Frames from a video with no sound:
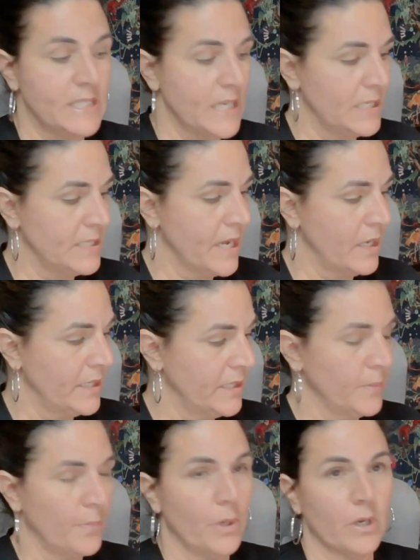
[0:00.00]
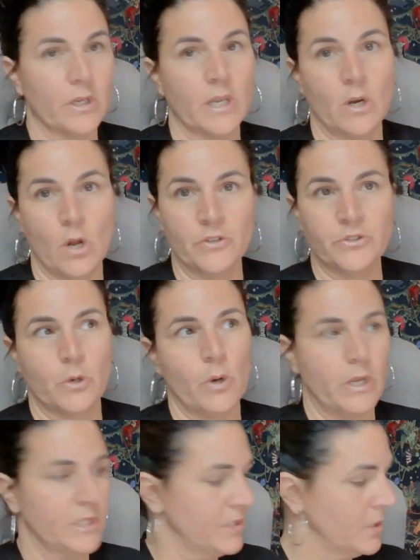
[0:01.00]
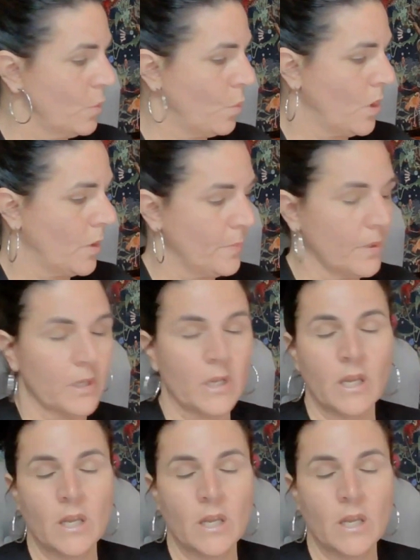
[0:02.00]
detail in the book, and also it's in the workbook,